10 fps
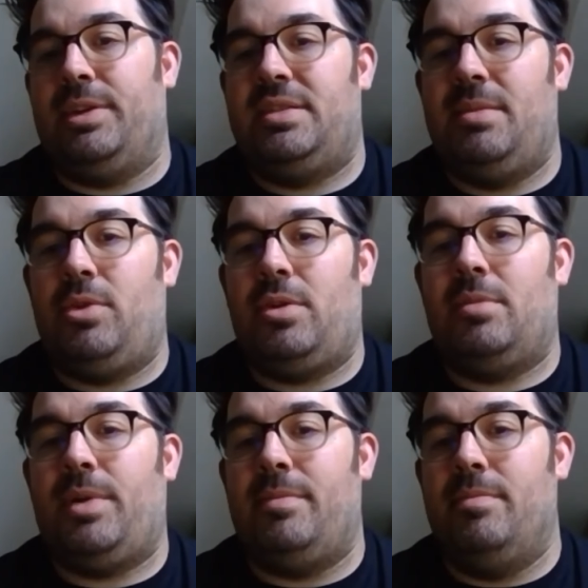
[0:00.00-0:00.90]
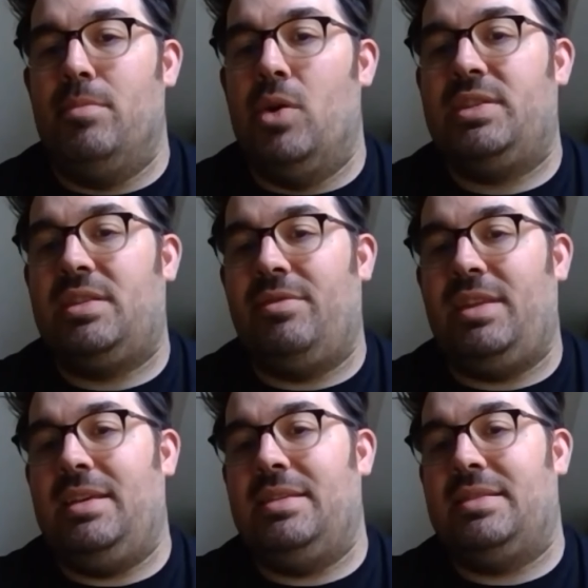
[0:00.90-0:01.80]
similar, but most of
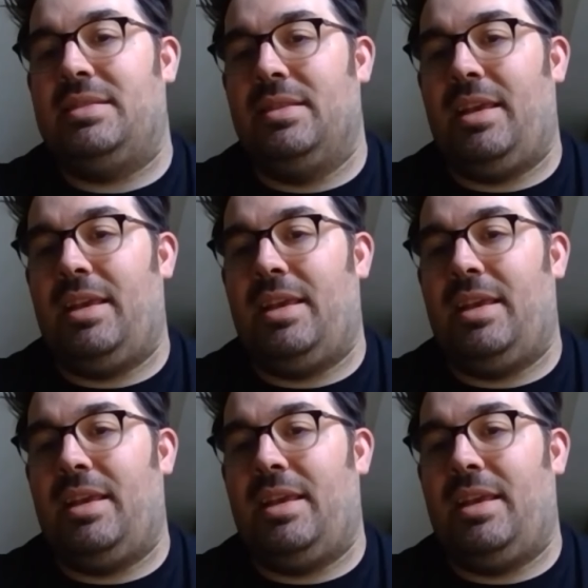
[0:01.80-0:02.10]
these,